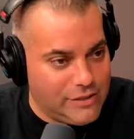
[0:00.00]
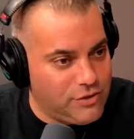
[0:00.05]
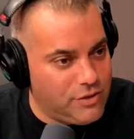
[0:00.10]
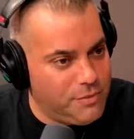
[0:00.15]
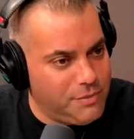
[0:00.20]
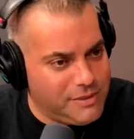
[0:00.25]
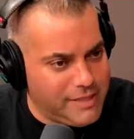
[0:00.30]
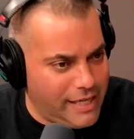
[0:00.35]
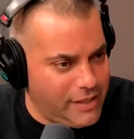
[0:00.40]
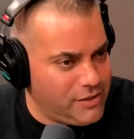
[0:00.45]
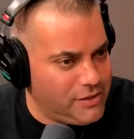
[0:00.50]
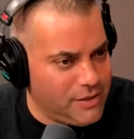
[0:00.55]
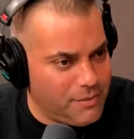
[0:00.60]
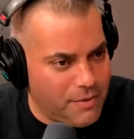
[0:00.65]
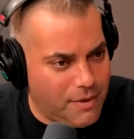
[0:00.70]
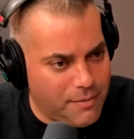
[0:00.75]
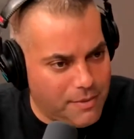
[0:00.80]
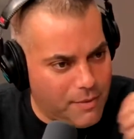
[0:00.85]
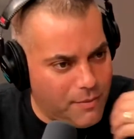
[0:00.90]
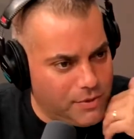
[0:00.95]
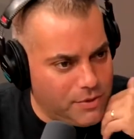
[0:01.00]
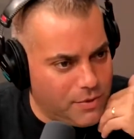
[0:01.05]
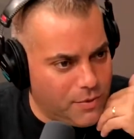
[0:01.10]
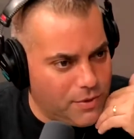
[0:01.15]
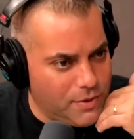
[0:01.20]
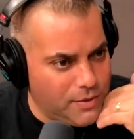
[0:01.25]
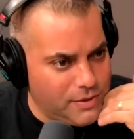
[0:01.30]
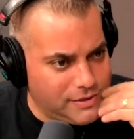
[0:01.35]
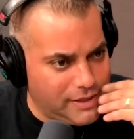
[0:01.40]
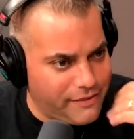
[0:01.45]
of limitations. I mean, I wonder what
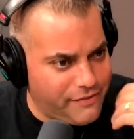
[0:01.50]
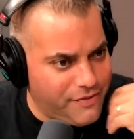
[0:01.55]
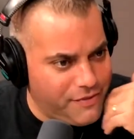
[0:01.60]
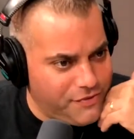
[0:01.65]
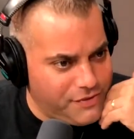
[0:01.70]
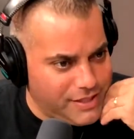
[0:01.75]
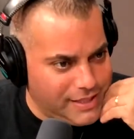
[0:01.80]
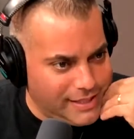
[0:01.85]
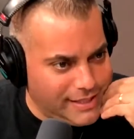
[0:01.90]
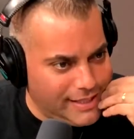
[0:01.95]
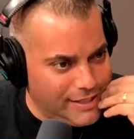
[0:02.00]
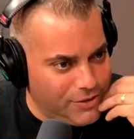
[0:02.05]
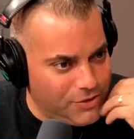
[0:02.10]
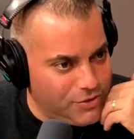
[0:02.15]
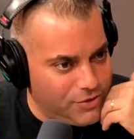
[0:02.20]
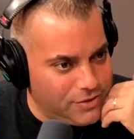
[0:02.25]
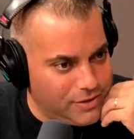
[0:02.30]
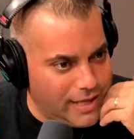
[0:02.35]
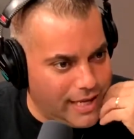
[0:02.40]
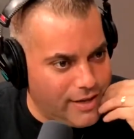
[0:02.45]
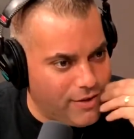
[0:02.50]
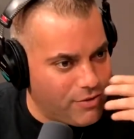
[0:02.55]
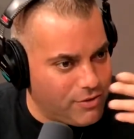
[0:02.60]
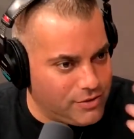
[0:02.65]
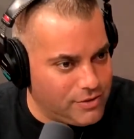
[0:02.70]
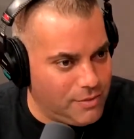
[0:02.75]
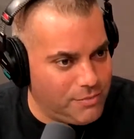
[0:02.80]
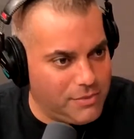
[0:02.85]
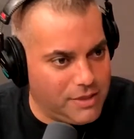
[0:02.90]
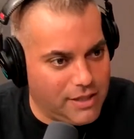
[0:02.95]
it was, like 15 years later or
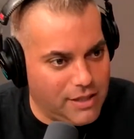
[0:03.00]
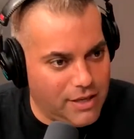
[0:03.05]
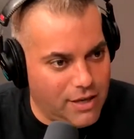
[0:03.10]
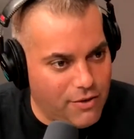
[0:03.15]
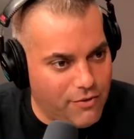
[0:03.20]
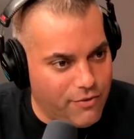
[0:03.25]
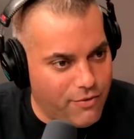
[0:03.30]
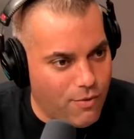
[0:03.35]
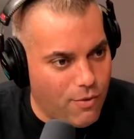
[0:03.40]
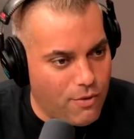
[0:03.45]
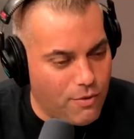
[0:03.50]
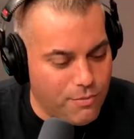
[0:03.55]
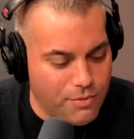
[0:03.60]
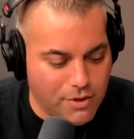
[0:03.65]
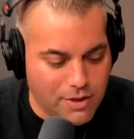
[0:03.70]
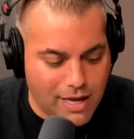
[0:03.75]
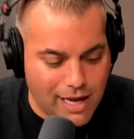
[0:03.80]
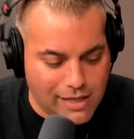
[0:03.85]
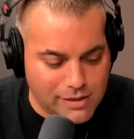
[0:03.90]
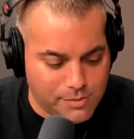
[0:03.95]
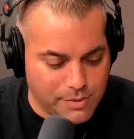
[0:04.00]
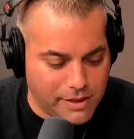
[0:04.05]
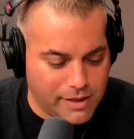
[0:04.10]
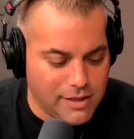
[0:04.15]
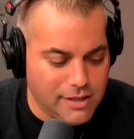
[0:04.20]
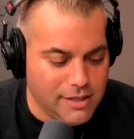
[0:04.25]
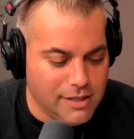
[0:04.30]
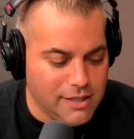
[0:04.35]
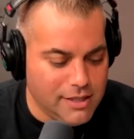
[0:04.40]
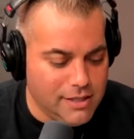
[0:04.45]
something, you know, for Bill Cosby.
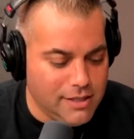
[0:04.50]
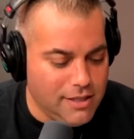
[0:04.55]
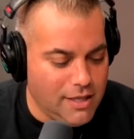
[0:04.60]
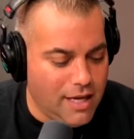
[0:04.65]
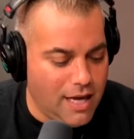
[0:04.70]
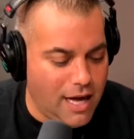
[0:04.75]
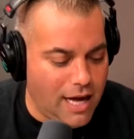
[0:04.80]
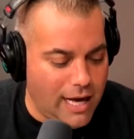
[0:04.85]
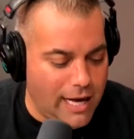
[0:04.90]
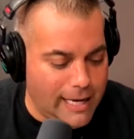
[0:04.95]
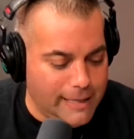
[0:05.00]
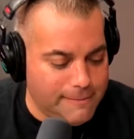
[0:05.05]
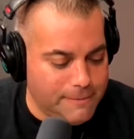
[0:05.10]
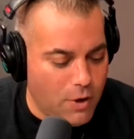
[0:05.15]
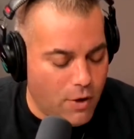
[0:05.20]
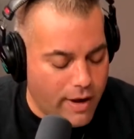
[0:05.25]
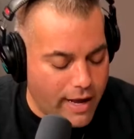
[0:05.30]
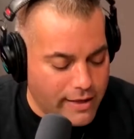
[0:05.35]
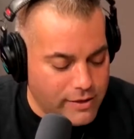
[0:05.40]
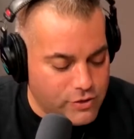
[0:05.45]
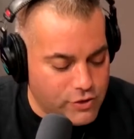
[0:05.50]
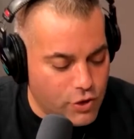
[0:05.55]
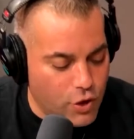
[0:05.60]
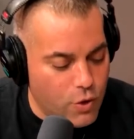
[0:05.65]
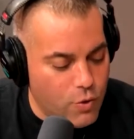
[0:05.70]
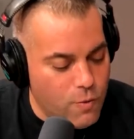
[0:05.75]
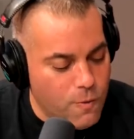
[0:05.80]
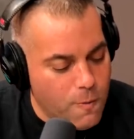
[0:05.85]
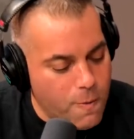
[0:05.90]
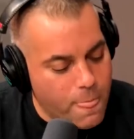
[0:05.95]
Okay,
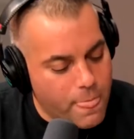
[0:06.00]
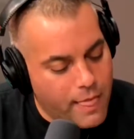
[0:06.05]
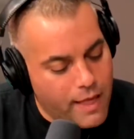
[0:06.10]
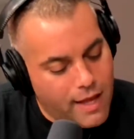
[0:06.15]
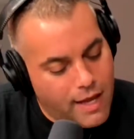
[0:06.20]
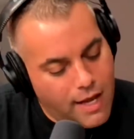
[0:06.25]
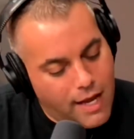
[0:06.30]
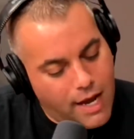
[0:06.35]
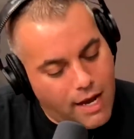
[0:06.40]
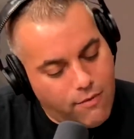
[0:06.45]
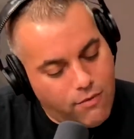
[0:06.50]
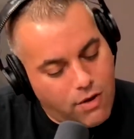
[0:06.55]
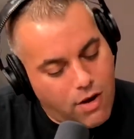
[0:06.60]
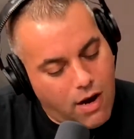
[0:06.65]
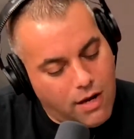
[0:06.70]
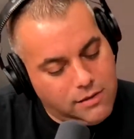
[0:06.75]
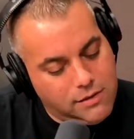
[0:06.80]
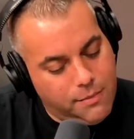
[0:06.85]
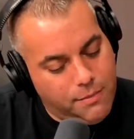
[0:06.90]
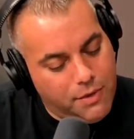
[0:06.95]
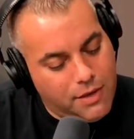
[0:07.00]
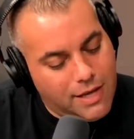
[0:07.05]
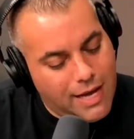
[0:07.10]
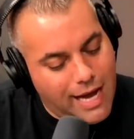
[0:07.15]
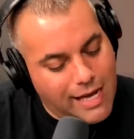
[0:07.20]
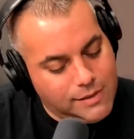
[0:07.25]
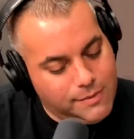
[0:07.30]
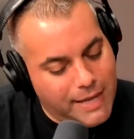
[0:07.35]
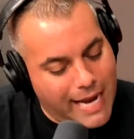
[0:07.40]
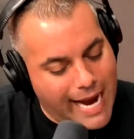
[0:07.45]
so in regards to Bill
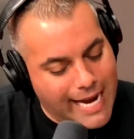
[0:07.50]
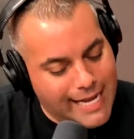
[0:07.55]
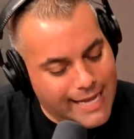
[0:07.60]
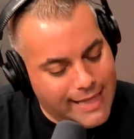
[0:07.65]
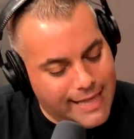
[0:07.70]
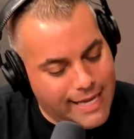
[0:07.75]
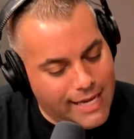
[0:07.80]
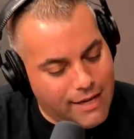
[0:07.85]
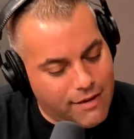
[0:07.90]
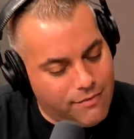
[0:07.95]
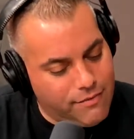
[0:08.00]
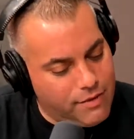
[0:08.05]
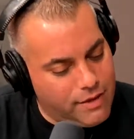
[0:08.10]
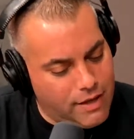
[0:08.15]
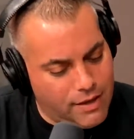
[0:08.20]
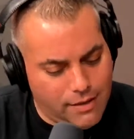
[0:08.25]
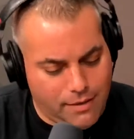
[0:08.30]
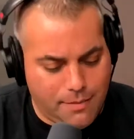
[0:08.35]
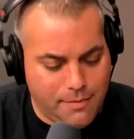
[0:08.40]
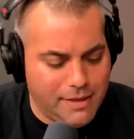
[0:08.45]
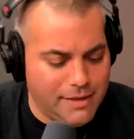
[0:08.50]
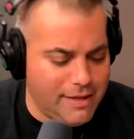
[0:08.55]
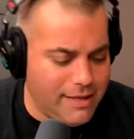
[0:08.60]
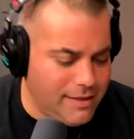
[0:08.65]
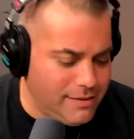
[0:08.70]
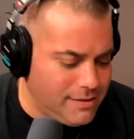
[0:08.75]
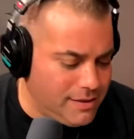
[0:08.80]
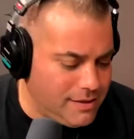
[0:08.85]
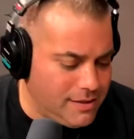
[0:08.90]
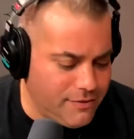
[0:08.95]
Cosby, anything, I mean,
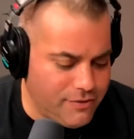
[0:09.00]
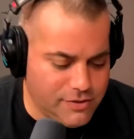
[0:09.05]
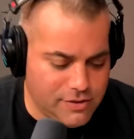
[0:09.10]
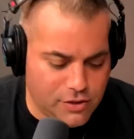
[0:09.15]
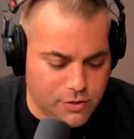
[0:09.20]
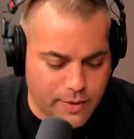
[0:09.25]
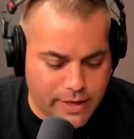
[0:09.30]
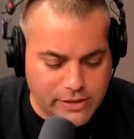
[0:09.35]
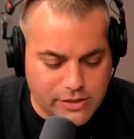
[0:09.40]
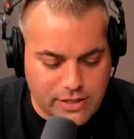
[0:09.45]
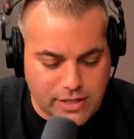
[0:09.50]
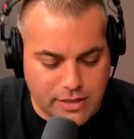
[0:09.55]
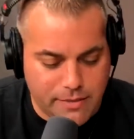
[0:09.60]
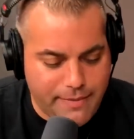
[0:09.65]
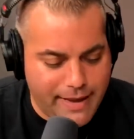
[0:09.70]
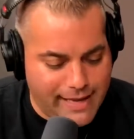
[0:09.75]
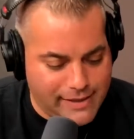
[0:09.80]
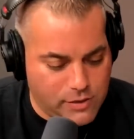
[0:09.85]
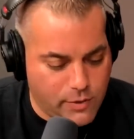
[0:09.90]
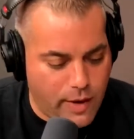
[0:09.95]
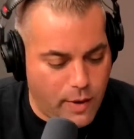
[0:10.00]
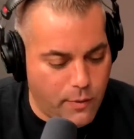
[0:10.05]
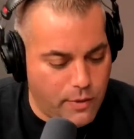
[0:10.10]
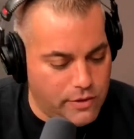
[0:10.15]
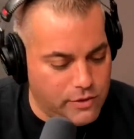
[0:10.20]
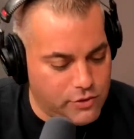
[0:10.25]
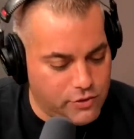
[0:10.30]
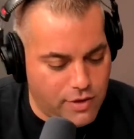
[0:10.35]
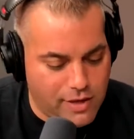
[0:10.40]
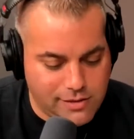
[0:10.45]
his a different situation. He didn't pass away.
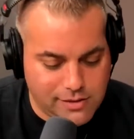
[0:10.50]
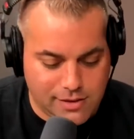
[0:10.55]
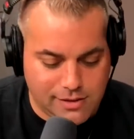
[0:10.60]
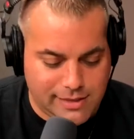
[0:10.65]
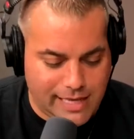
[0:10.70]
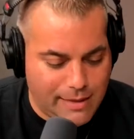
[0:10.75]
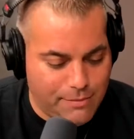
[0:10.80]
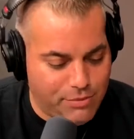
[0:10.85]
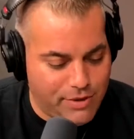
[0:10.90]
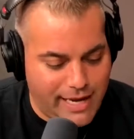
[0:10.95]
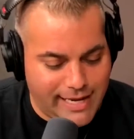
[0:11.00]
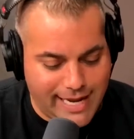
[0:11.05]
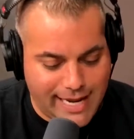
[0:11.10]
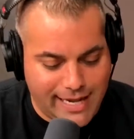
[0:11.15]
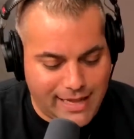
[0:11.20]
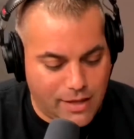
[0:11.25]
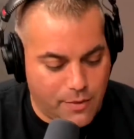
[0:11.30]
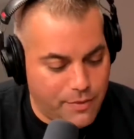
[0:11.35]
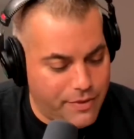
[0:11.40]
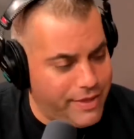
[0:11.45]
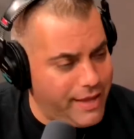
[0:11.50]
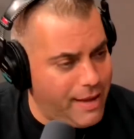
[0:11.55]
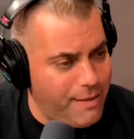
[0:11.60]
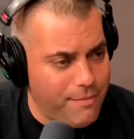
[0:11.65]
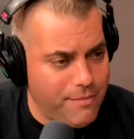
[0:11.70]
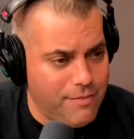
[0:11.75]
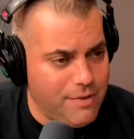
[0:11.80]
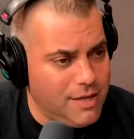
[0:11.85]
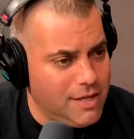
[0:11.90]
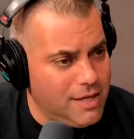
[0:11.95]
Will's trust, estate plan, anything with
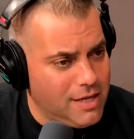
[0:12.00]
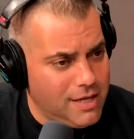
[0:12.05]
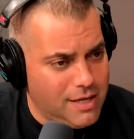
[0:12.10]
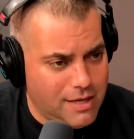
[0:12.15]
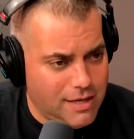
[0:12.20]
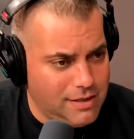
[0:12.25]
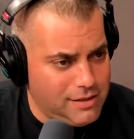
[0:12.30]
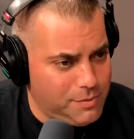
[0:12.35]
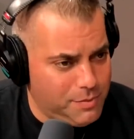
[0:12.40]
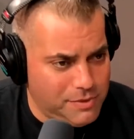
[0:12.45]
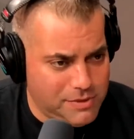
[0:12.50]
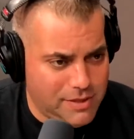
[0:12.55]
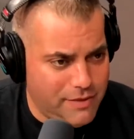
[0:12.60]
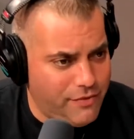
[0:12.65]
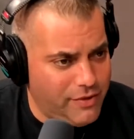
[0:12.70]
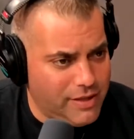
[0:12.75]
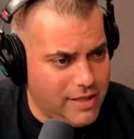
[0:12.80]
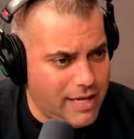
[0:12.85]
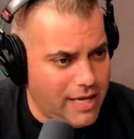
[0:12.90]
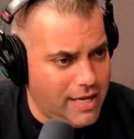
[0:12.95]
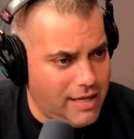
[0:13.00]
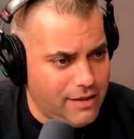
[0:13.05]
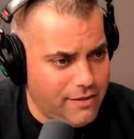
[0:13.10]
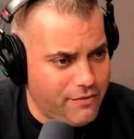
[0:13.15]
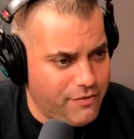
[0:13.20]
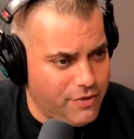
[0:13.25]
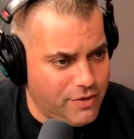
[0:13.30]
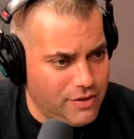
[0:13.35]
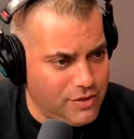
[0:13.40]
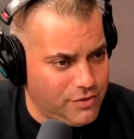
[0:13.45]
him specifically
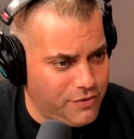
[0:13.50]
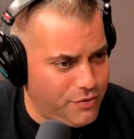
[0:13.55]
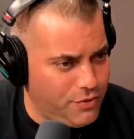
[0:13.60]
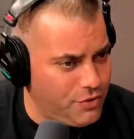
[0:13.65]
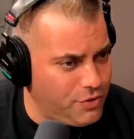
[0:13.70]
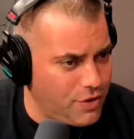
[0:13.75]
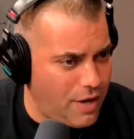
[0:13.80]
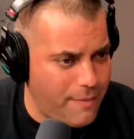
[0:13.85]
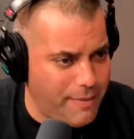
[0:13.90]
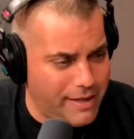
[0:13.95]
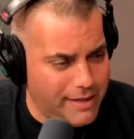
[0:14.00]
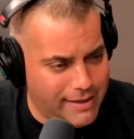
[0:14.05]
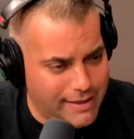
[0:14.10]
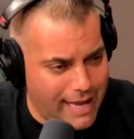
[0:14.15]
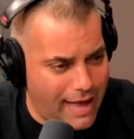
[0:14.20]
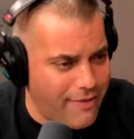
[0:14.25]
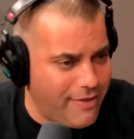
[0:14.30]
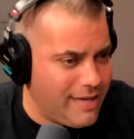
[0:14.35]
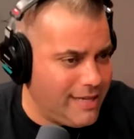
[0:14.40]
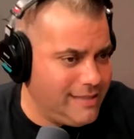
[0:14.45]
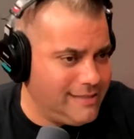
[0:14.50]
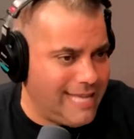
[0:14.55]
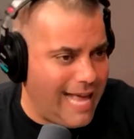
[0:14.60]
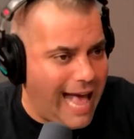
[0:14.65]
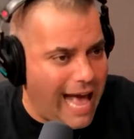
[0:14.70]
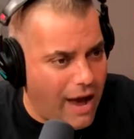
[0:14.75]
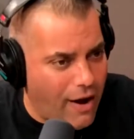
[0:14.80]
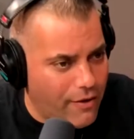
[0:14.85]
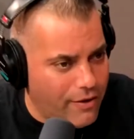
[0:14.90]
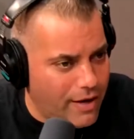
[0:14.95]
for his future? I mean, now that he's
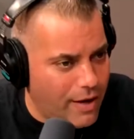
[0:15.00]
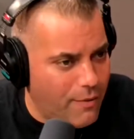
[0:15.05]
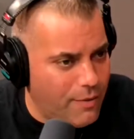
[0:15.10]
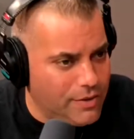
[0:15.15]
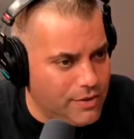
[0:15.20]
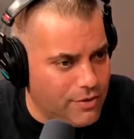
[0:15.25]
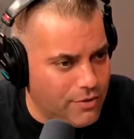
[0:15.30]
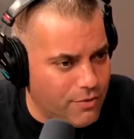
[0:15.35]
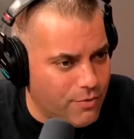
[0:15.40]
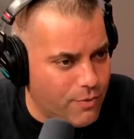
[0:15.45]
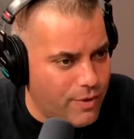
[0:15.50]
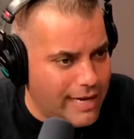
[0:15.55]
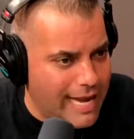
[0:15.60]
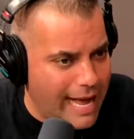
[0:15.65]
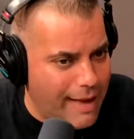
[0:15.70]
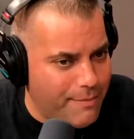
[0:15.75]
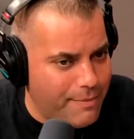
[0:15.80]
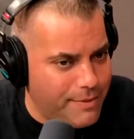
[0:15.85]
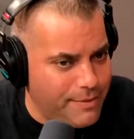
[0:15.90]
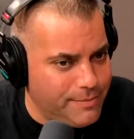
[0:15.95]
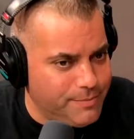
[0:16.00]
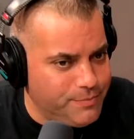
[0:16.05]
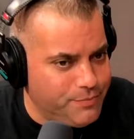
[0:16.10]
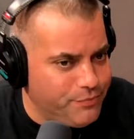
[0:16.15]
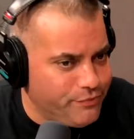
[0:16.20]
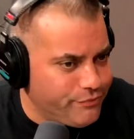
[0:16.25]
out, I wonder what happened.